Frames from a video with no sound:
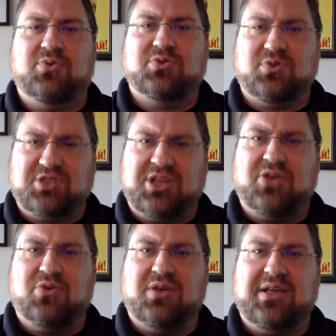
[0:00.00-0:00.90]
user
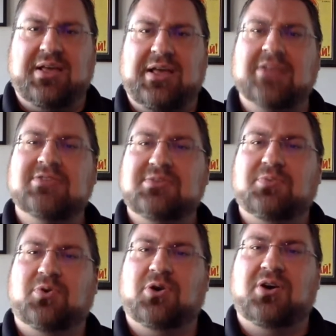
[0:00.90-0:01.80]
security in
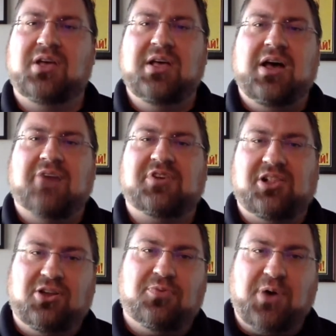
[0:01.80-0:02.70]
support of
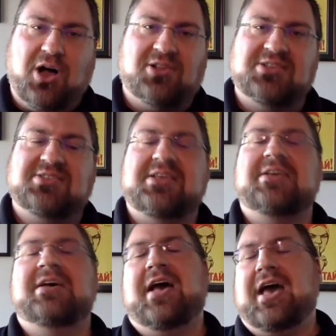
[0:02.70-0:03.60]
clear
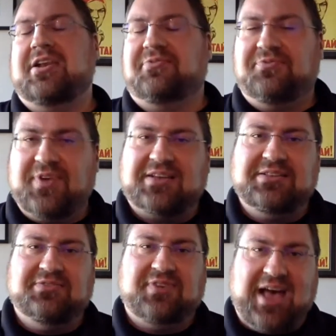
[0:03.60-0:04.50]
policy and
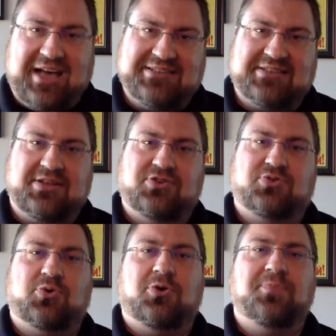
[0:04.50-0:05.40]
effective access
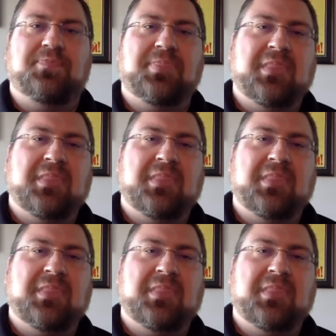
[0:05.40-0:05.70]
control.